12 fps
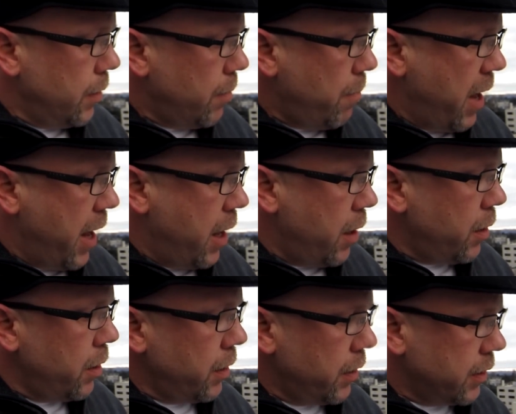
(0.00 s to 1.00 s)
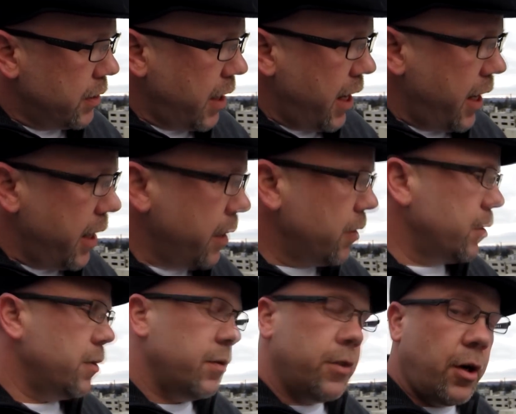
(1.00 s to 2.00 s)
Mal de
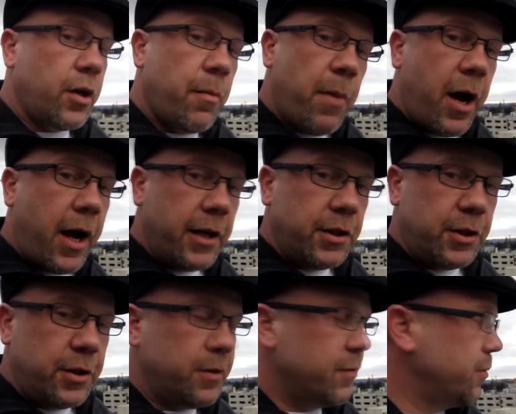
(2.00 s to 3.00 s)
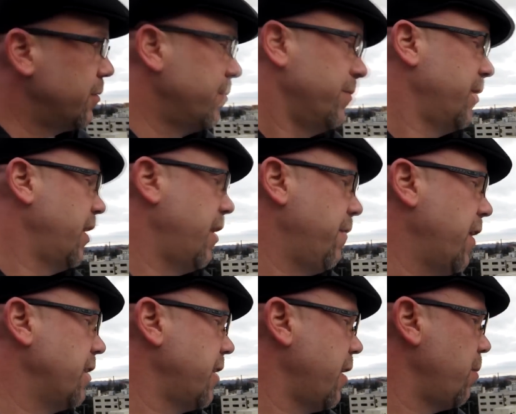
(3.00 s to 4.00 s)
Debarquement. If
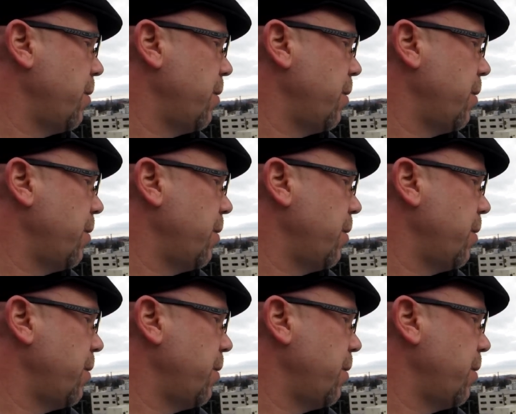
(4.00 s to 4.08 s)
that's how you